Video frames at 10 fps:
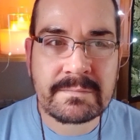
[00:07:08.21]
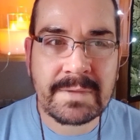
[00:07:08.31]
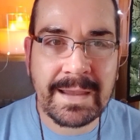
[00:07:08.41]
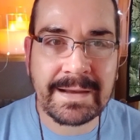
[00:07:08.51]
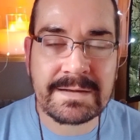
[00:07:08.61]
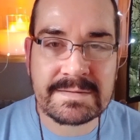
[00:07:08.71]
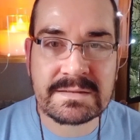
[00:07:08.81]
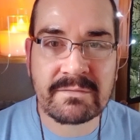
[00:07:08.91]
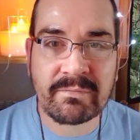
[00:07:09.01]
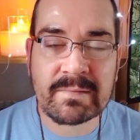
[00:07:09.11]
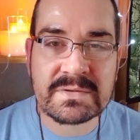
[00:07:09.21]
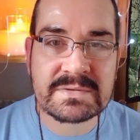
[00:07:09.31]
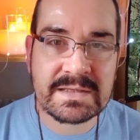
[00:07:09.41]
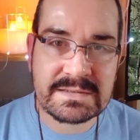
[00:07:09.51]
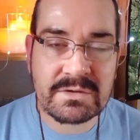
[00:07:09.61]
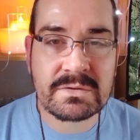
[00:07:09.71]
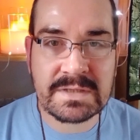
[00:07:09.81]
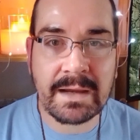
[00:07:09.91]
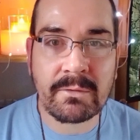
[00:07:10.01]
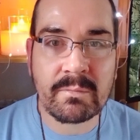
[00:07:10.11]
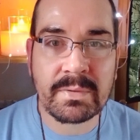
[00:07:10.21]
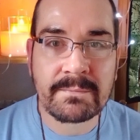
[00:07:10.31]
acne sufferers, this could help.